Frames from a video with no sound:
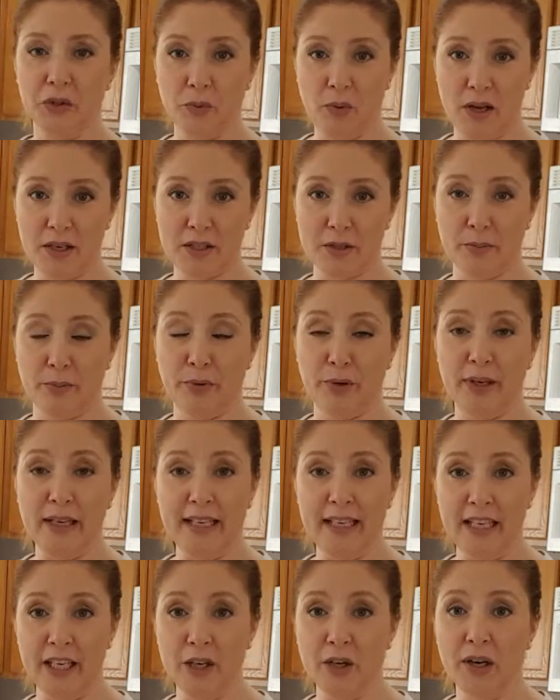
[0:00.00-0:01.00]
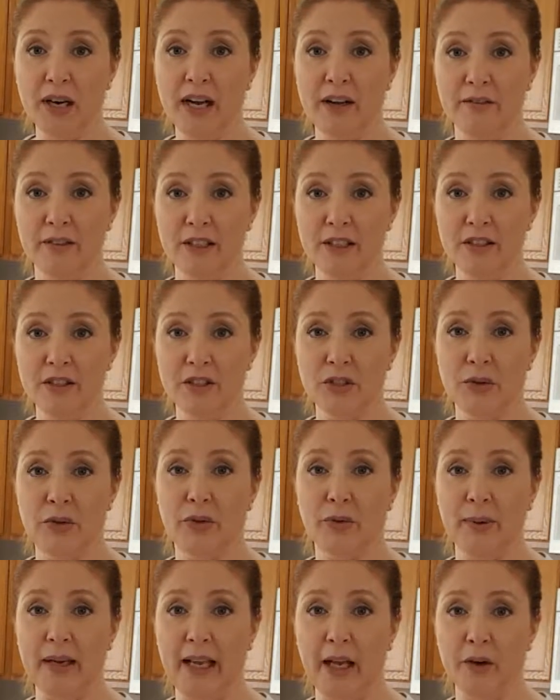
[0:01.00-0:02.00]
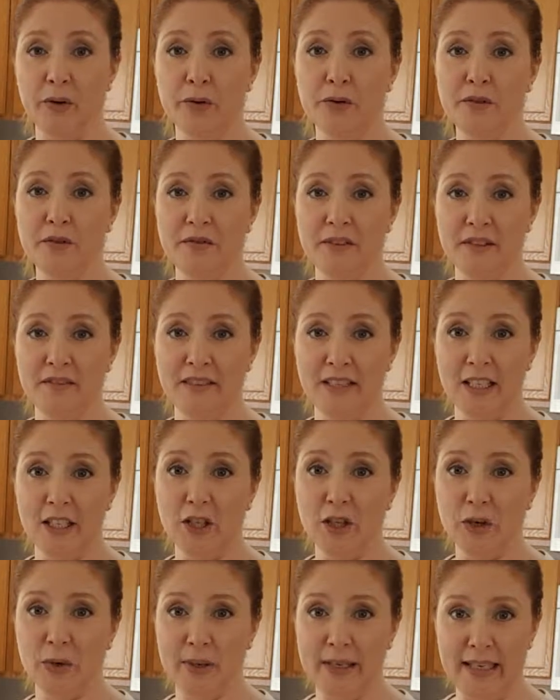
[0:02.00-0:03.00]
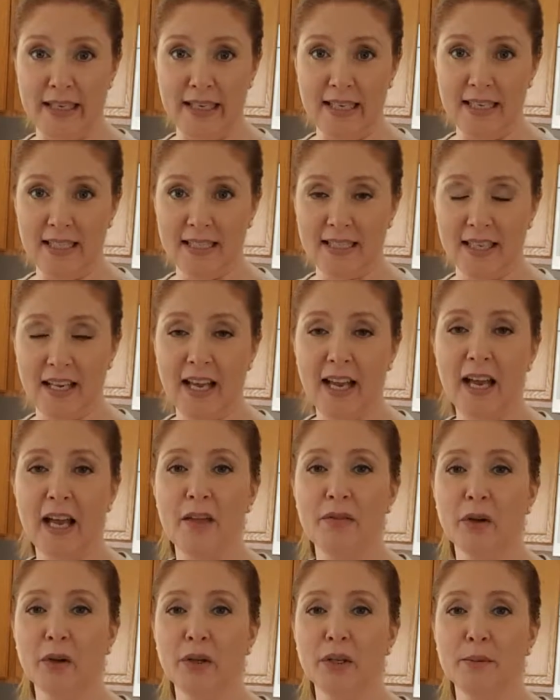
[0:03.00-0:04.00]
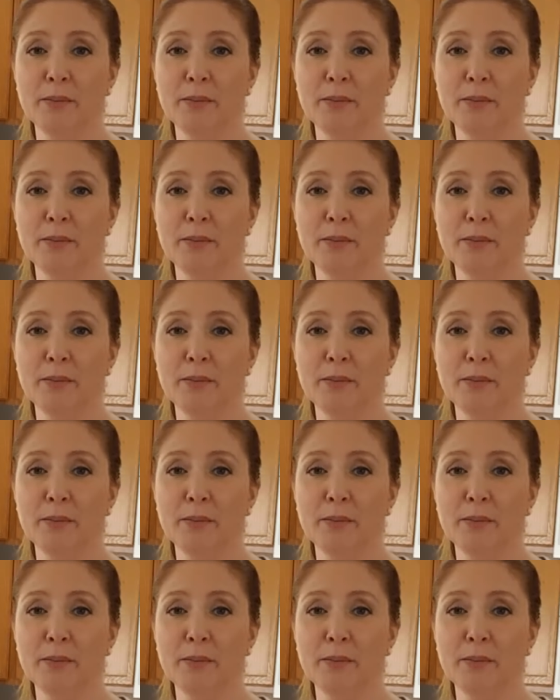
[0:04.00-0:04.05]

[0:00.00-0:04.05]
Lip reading: You want to preheat your oven to 350 degrees, and they're